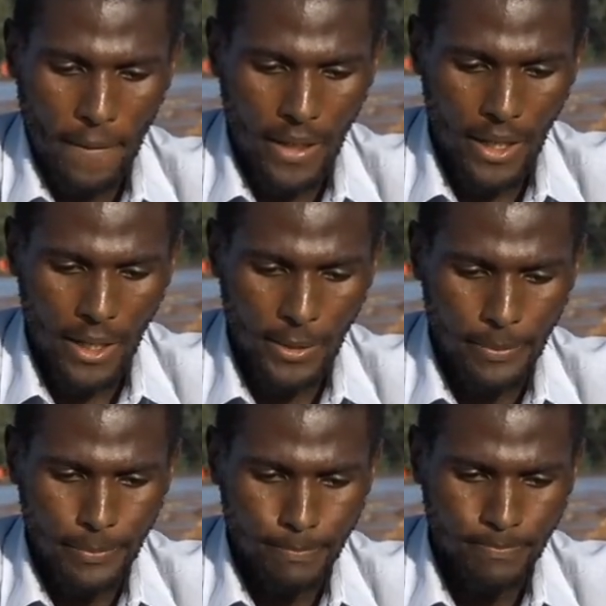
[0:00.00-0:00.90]
far?
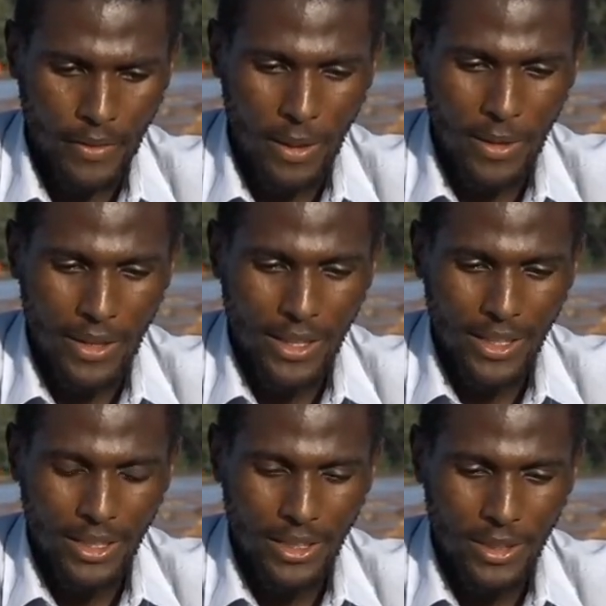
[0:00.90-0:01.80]
Um,
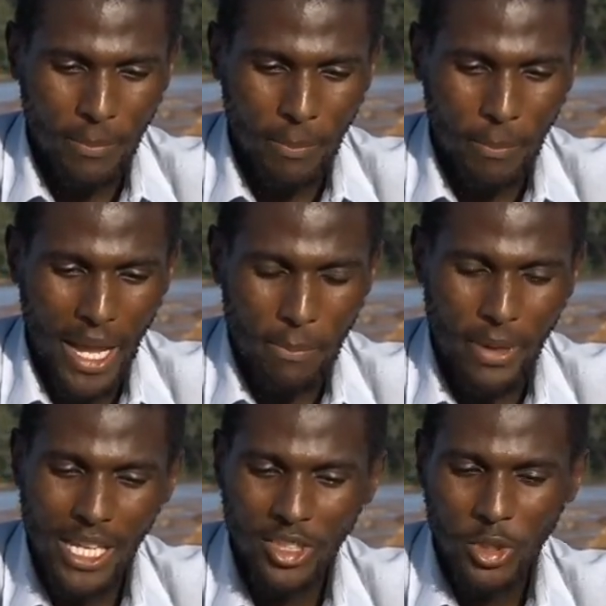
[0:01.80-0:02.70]
my
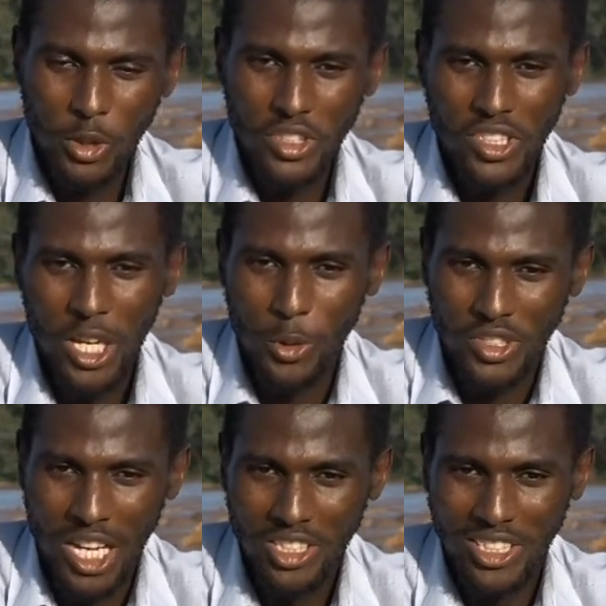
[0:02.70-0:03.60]
biggest concern
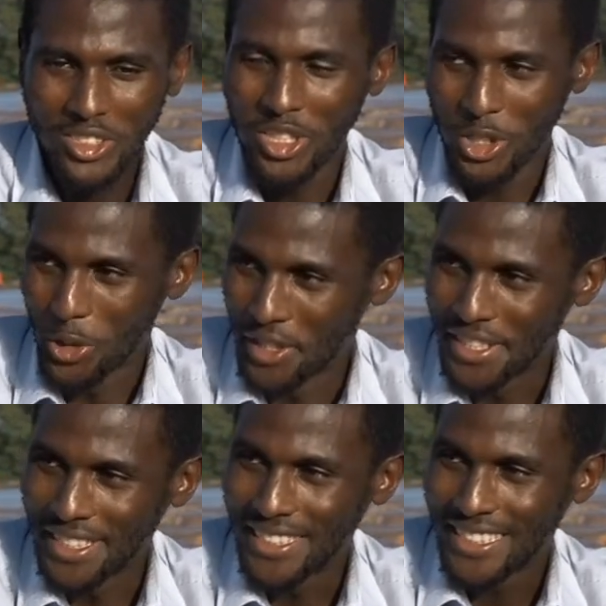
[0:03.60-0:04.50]
was actually security.